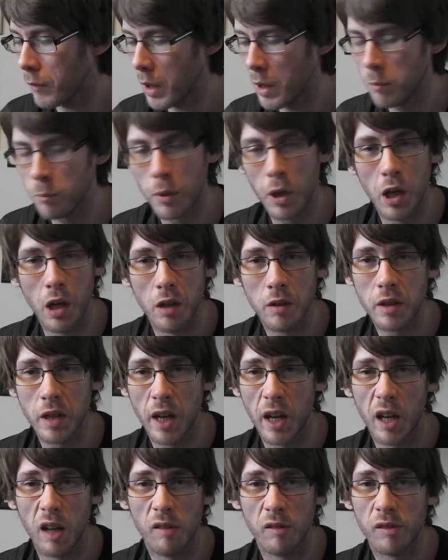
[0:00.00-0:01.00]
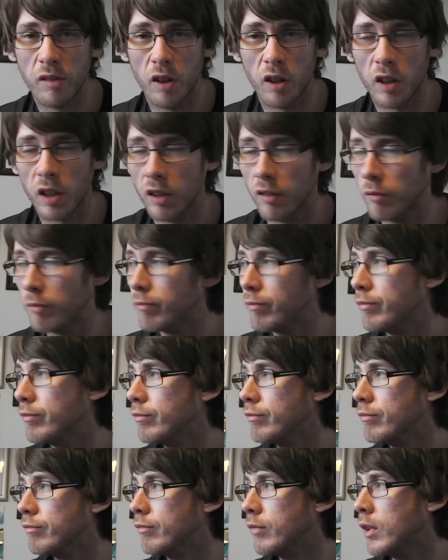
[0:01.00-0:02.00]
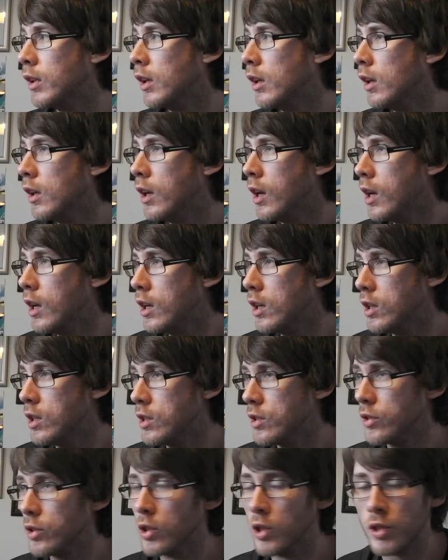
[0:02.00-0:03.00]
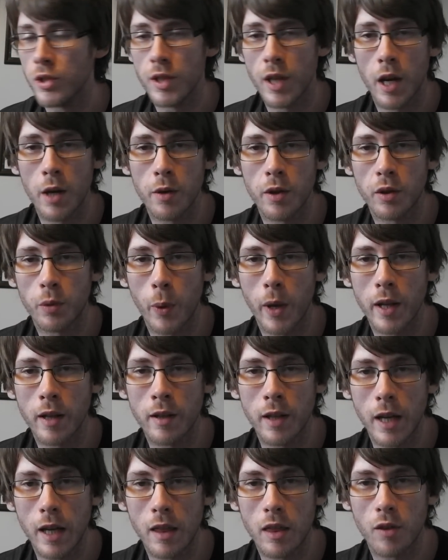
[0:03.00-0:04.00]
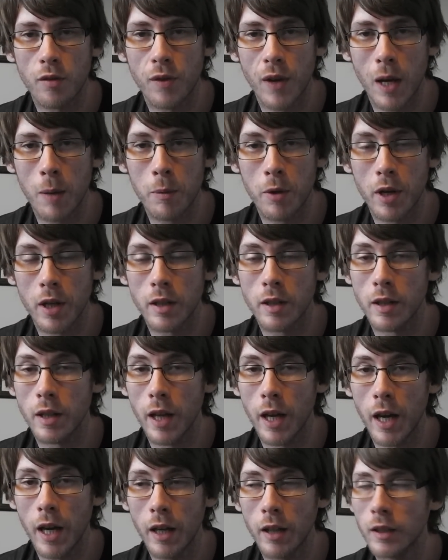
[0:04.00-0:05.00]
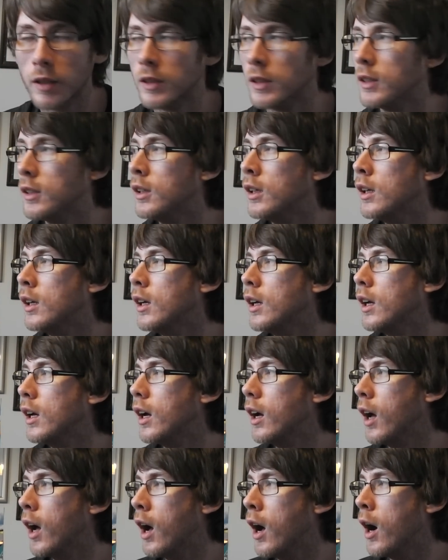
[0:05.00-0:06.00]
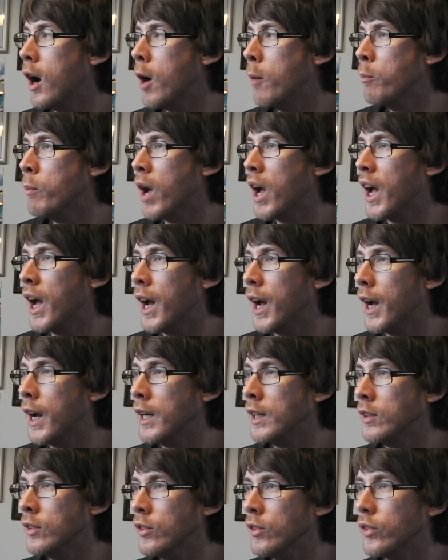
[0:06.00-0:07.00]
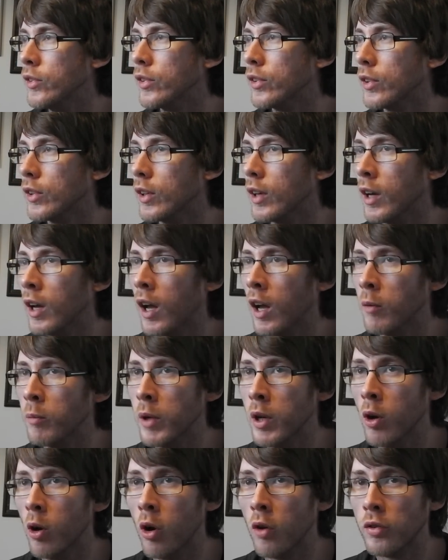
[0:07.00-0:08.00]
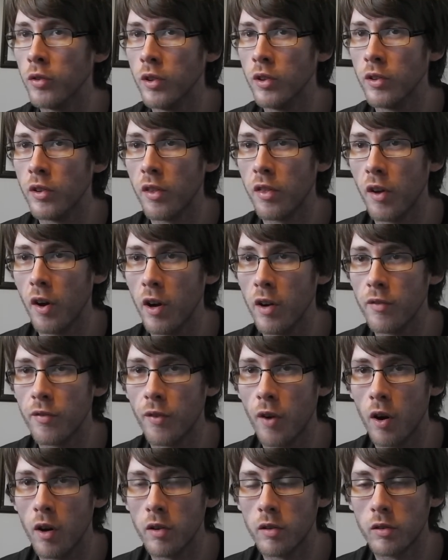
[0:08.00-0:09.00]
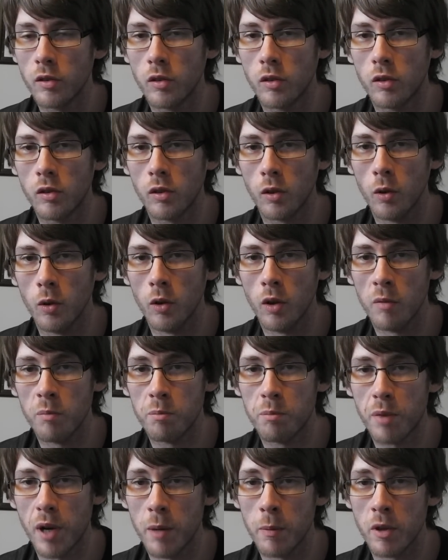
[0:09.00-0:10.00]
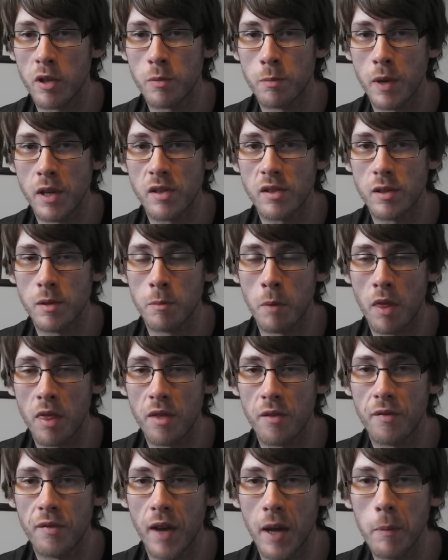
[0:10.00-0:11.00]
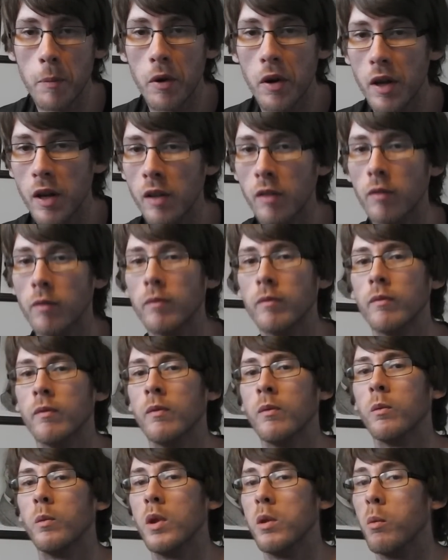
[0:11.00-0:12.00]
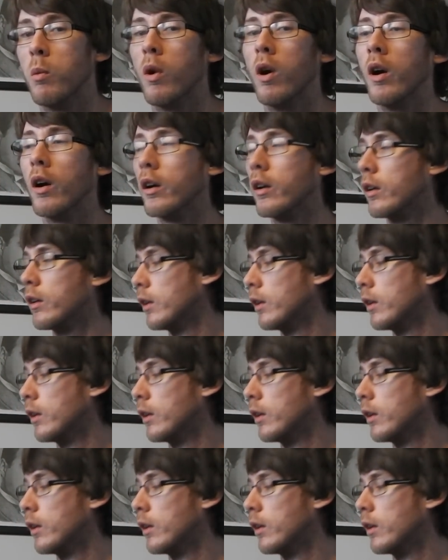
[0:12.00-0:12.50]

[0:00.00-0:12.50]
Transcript: but yeah, fuck it. So it's now the 28th of February today, um, and I've been off since the 31st, so I've pretty much missed the month of February with work.